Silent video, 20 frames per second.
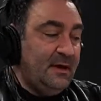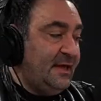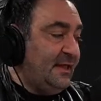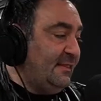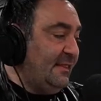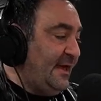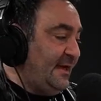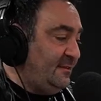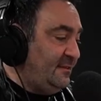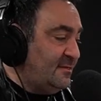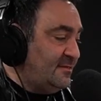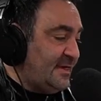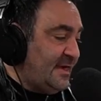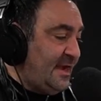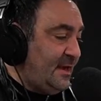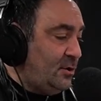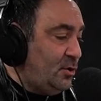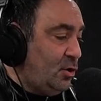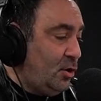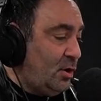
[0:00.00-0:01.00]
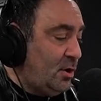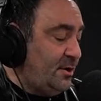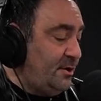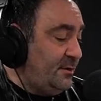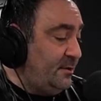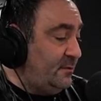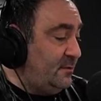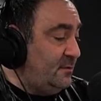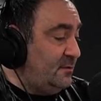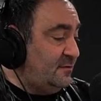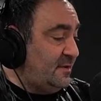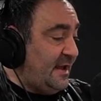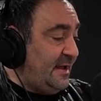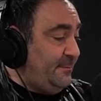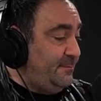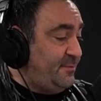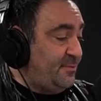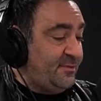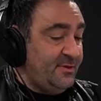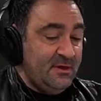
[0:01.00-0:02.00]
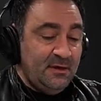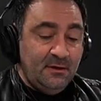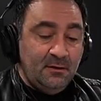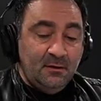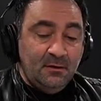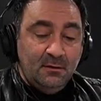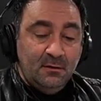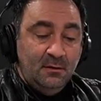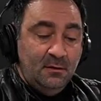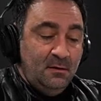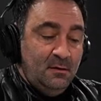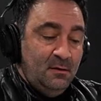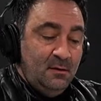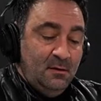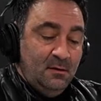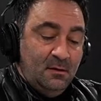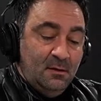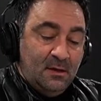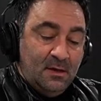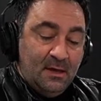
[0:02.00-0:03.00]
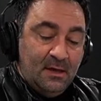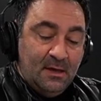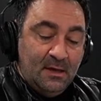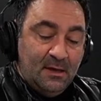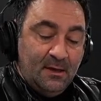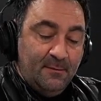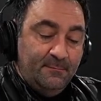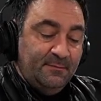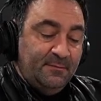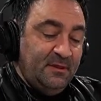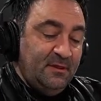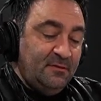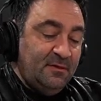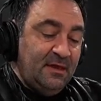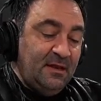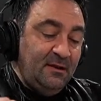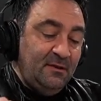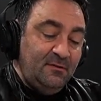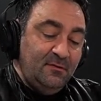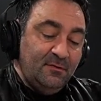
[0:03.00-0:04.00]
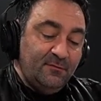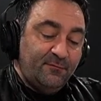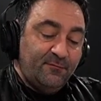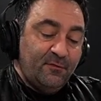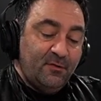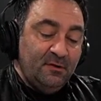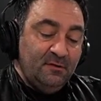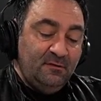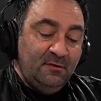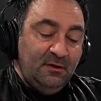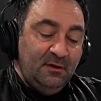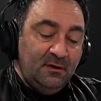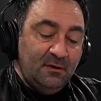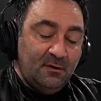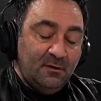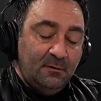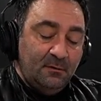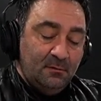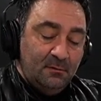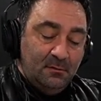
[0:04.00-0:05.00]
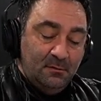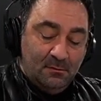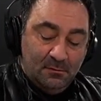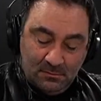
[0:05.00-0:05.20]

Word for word: I like this egg carton type thing. Uh, let's get it to the front here.